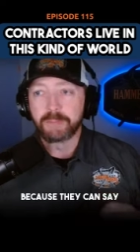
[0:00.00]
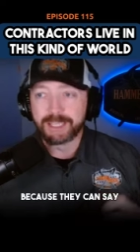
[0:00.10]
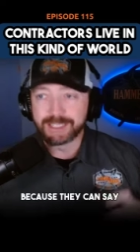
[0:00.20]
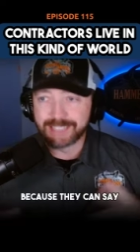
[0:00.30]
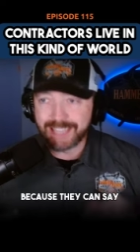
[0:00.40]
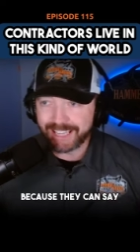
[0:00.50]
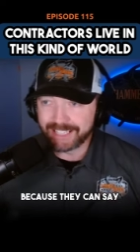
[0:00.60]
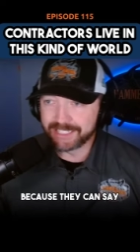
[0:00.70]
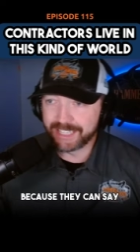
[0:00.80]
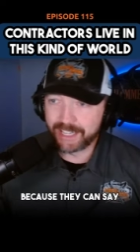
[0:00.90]
because they
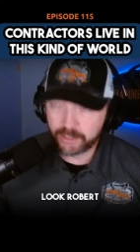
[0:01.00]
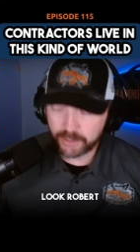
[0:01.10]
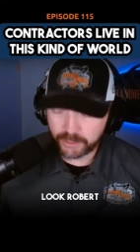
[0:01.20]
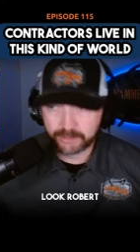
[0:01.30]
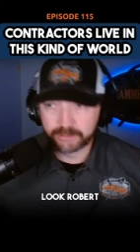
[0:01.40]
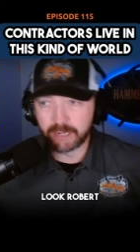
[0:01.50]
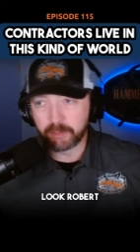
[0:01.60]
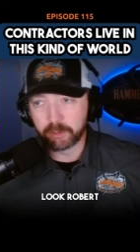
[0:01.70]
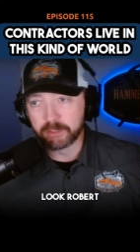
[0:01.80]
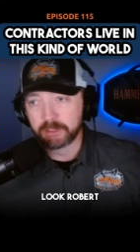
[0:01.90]
can say, look,
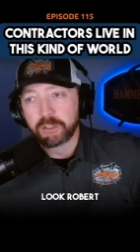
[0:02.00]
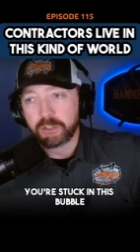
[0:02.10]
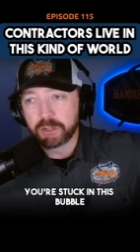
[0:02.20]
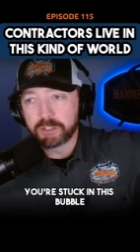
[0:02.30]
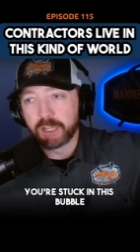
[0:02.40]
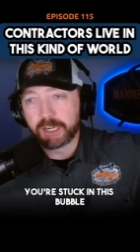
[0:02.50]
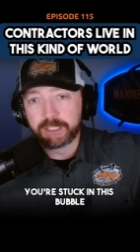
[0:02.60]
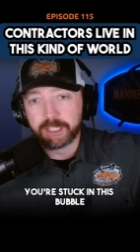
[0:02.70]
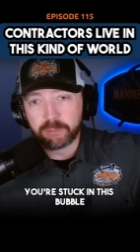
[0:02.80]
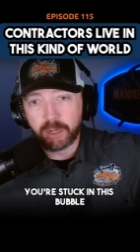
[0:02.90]
Robert, you're stuck
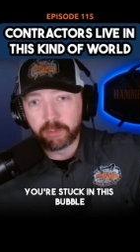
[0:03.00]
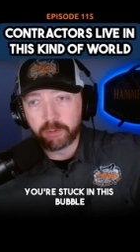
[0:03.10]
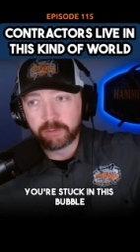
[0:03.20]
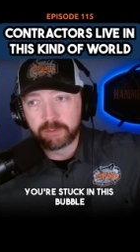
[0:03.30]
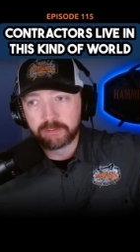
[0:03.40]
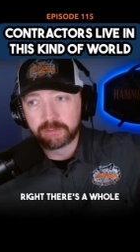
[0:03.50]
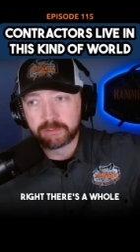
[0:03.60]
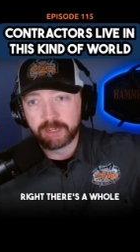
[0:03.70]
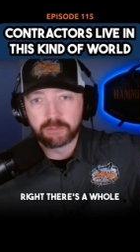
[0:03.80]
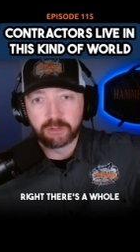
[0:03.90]
in this bubble,
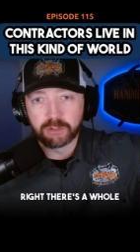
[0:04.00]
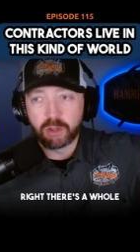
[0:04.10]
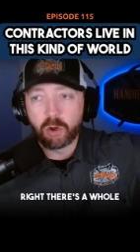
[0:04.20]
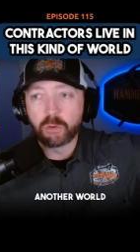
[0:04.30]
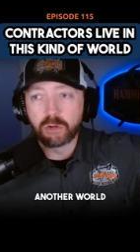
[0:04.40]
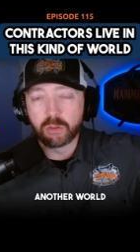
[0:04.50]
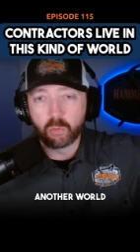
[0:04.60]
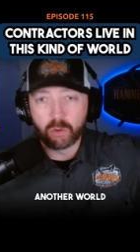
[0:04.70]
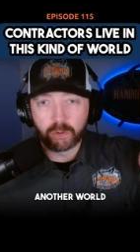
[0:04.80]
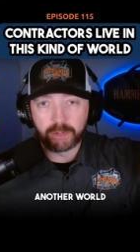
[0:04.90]
right? There's a whole other
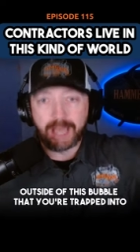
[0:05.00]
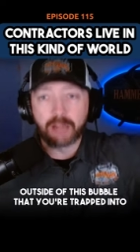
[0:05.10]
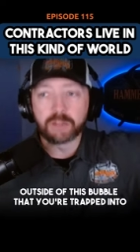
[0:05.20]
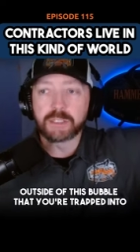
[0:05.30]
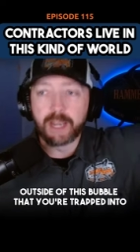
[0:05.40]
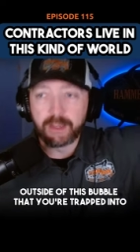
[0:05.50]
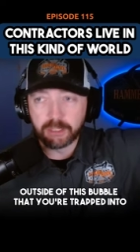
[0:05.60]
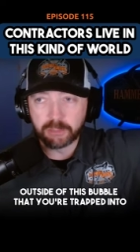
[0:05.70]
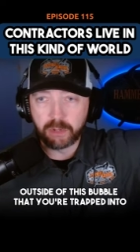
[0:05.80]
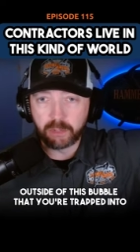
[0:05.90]
world outside of
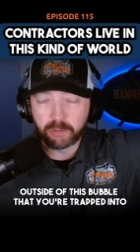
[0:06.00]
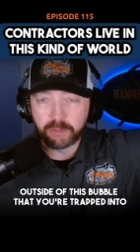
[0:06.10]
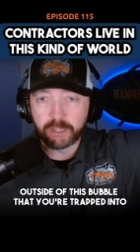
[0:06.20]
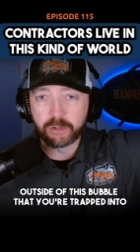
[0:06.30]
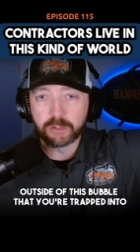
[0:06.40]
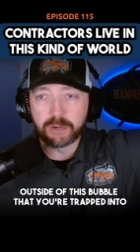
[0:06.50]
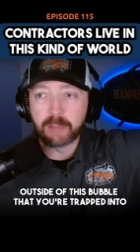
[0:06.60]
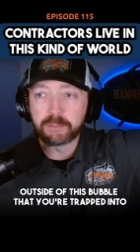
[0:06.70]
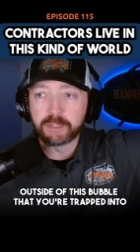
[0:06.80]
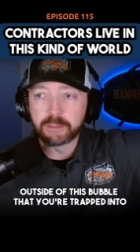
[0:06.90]
this bubble that you're
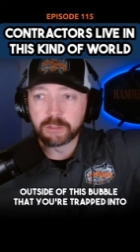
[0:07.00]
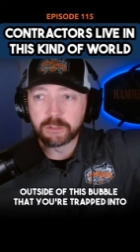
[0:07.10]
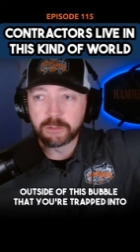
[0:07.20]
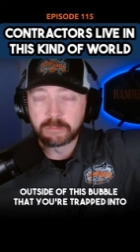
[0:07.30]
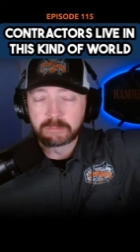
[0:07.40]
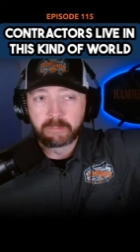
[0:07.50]
trapped into.